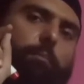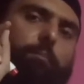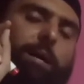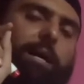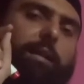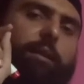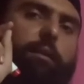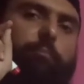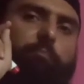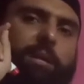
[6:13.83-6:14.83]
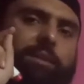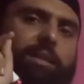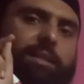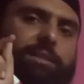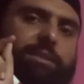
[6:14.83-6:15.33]
for
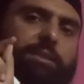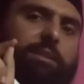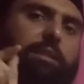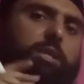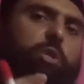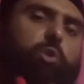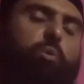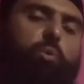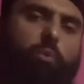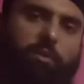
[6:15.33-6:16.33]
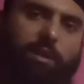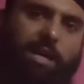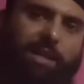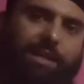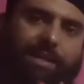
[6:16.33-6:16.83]
methods to use in
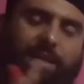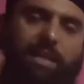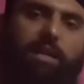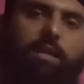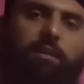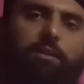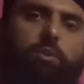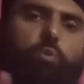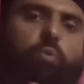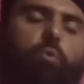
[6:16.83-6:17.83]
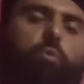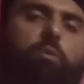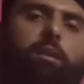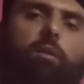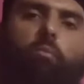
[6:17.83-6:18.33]
a clinic, to use
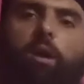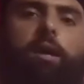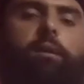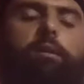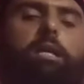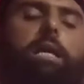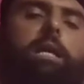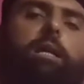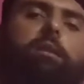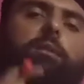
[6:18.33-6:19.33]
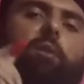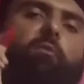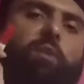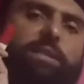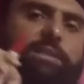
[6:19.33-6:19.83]
in a ward. The
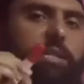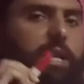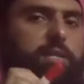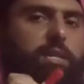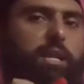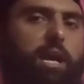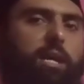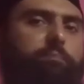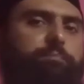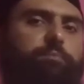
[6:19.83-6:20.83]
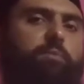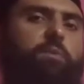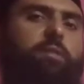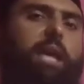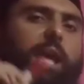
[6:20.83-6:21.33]
first criteria,
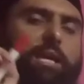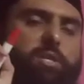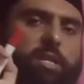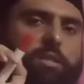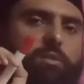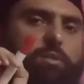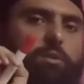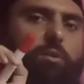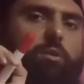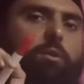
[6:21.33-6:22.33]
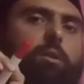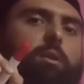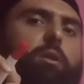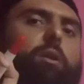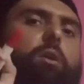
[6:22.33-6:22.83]
the agent
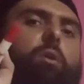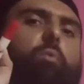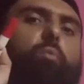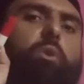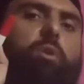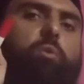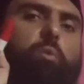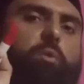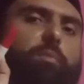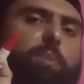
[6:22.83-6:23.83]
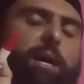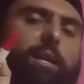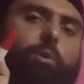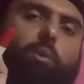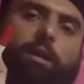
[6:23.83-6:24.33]
we use for
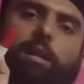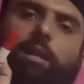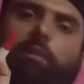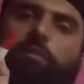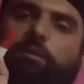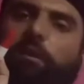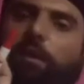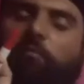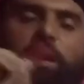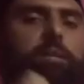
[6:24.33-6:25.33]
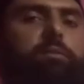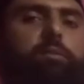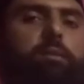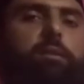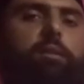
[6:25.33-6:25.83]
local anesthetic effect.
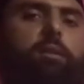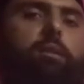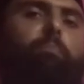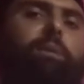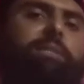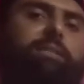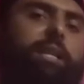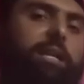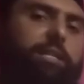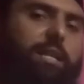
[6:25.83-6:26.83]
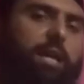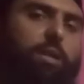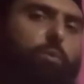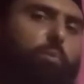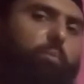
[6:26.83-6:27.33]
The first criteria